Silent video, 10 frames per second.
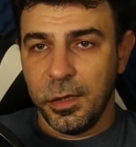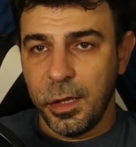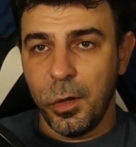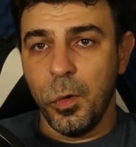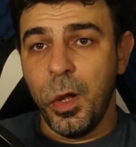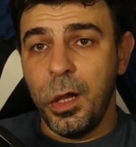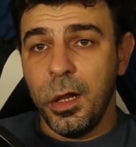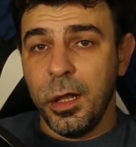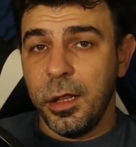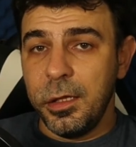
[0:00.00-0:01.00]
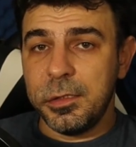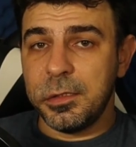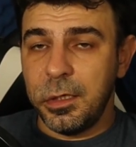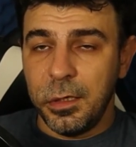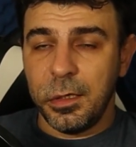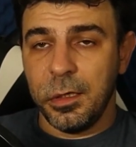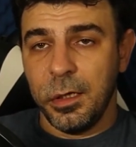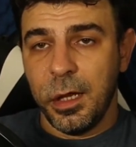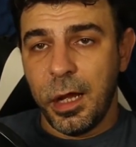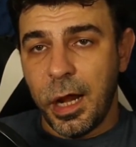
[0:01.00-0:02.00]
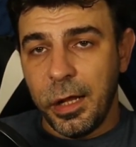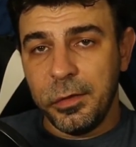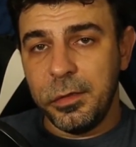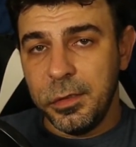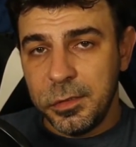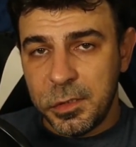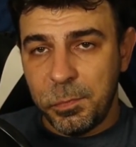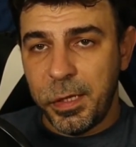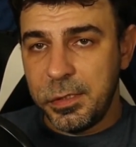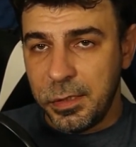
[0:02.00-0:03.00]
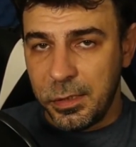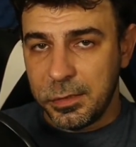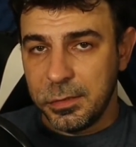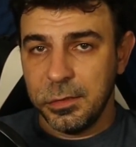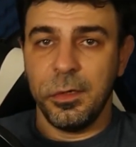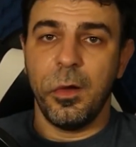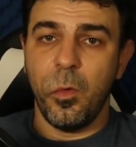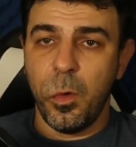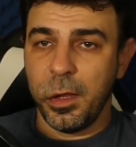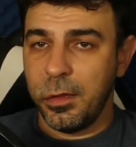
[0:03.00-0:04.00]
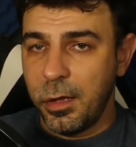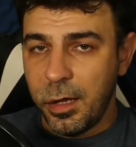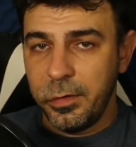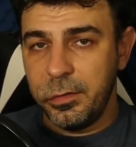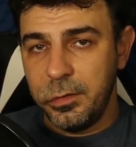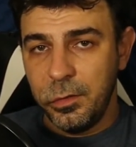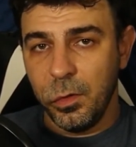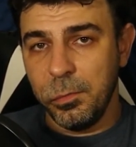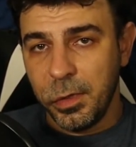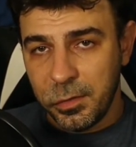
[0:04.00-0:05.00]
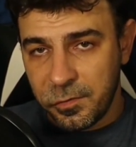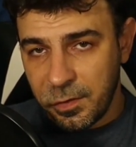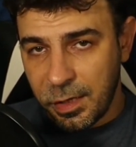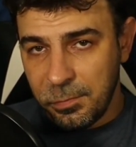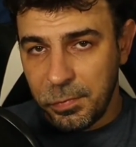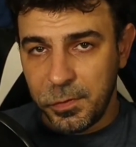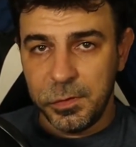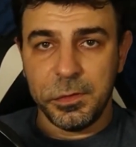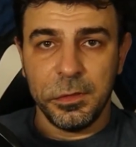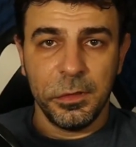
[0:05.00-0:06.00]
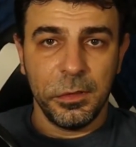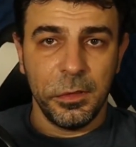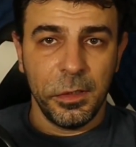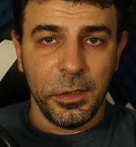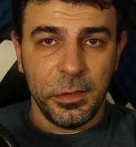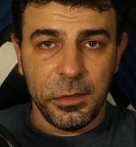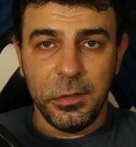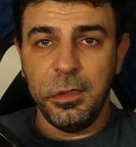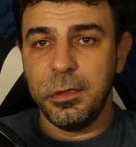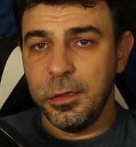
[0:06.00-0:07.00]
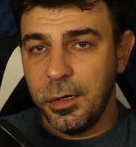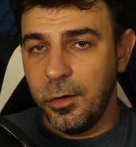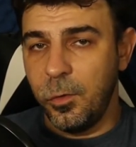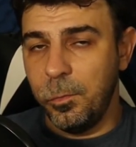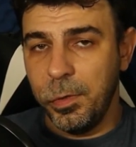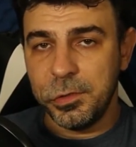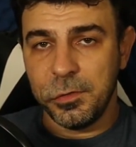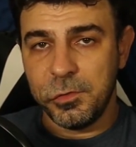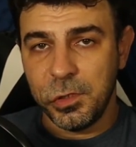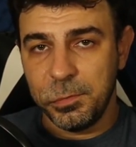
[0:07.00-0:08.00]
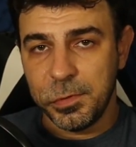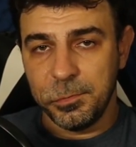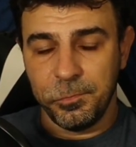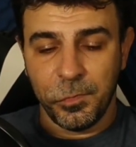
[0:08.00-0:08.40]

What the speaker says: Now, let's think, other than SpaceX, what other Elon Musk companies need a whole bunch of chips?